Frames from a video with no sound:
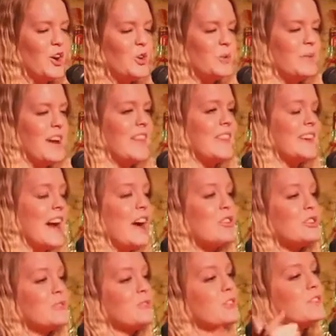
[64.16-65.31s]
home, and the
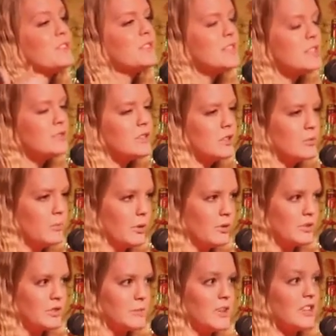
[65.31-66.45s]
counter full of cereal
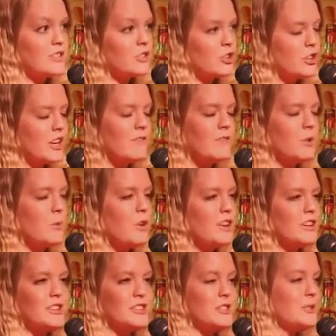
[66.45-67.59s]
bowls because cooking for
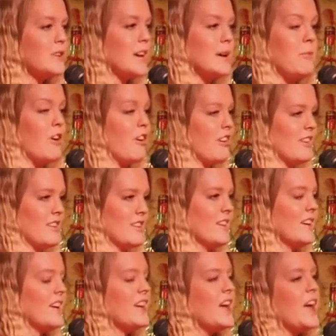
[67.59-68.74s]
one is too damn hard.
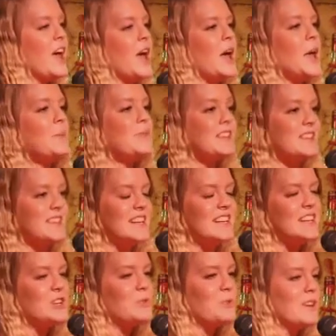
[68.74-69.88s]
And because he
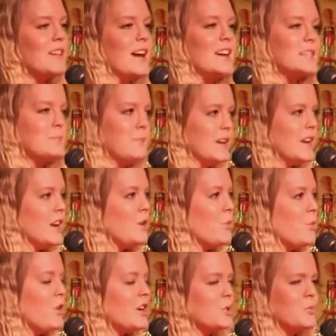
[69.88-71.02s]
didn't realize
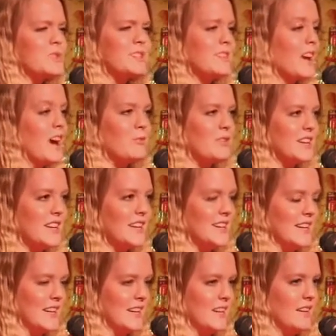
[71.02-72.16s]
being one was not what he
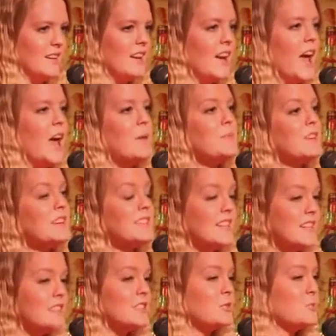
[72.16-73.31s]
needed. And because
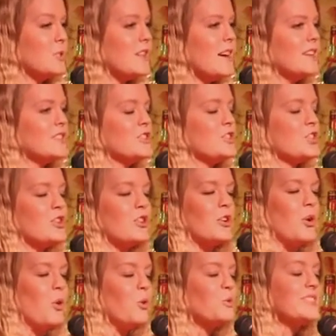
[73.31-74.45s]
he doesn't realize it took her
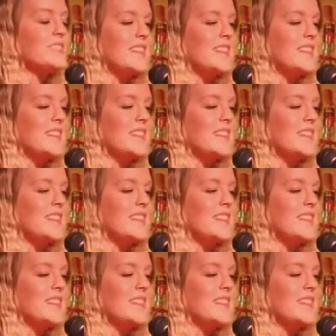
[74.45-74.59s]
a whole